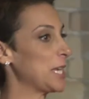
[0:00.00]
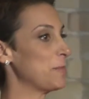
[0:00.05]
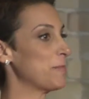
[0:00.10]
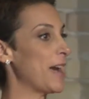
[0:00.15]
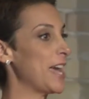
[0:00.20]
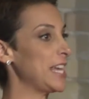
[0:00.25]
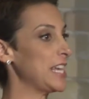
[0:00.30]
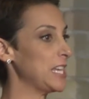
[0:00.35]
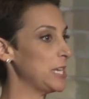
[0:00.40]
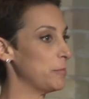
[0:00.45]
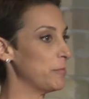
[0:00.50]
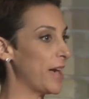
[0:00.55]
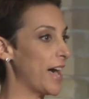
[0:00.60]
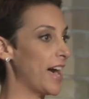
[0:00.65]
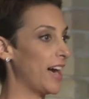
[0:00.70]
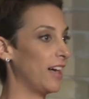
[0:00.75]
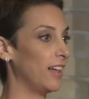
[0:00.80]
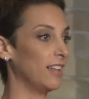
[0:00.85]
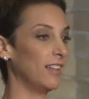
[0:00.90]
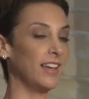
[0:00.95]
my
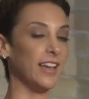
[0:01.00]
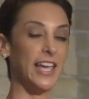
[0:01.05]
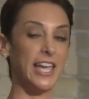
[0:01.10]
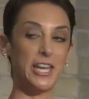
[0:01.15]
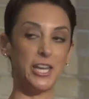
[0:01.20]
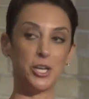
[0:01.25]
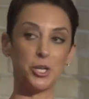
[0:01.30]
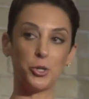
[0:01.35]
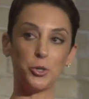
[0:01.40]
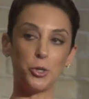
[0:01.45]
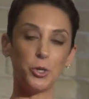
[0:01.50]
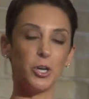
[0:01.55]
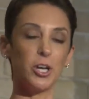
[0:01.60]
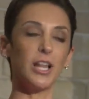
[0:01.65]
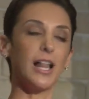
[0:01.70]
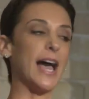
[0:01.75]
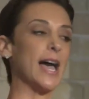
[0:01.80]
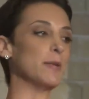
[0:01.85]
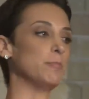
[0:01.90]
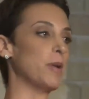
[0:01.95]
email, and a Google
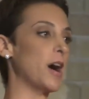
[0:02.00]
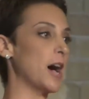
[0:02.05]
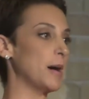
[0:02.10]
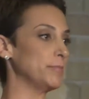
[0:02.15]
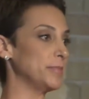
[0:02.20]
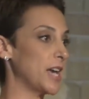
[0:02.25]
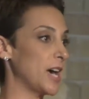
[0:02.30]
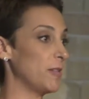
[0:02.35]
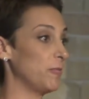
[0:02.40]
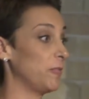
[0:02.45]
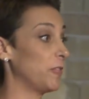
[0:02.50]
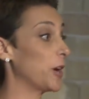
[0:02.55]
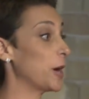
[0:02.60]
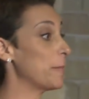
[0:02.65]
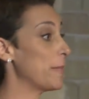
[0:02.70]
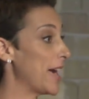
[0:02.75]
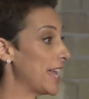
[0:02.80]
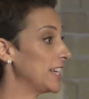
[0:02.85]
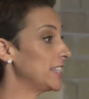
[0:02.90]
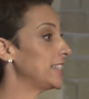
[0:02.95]
ad popped up for a
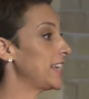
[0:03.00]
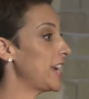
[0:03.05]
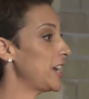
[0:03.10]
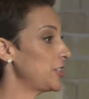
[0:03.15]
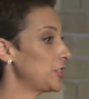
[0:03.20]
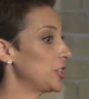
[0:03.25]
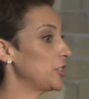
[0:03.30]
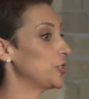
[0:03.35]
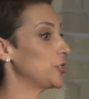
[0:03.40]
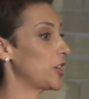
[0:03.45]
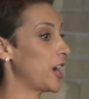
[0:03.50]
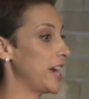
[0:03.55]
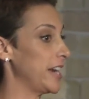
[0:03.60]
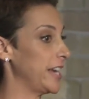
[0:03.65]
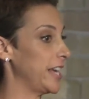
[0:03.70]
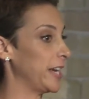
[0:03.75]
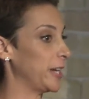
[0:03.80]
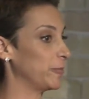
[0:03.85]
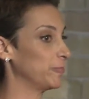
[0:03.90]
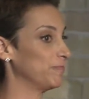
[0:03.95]
meditation
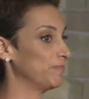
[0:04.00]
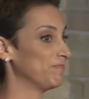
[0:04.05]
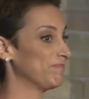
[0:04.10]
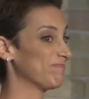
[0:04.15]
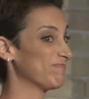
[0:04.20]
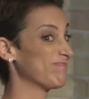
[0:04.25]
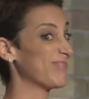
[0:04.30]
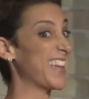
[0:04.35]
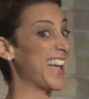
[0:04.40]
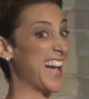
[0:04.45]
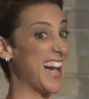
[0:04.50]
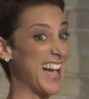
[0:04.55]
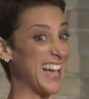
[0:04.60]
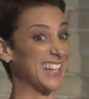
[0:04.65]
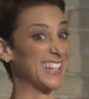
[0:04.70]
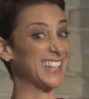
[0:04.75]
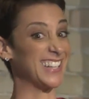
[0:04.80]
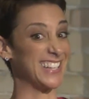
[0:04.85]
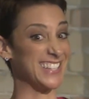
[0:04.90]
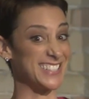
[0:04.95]
training. I
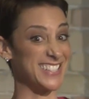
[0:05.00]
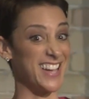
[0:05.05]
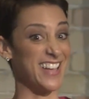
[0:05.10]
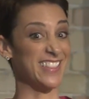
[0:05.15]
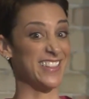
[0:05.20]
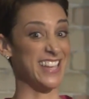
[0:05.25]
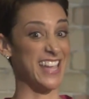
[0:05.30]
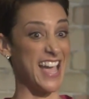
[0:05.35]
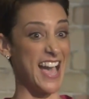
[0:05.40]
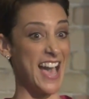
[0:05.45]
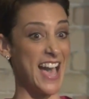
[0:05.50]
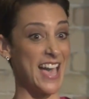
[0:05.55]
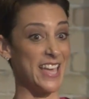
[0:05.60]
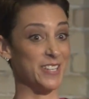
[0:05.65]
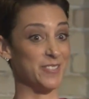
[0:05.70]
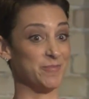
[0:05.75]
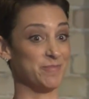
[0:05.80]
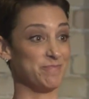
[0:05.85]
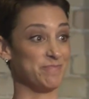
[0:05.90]
clicked on the ad.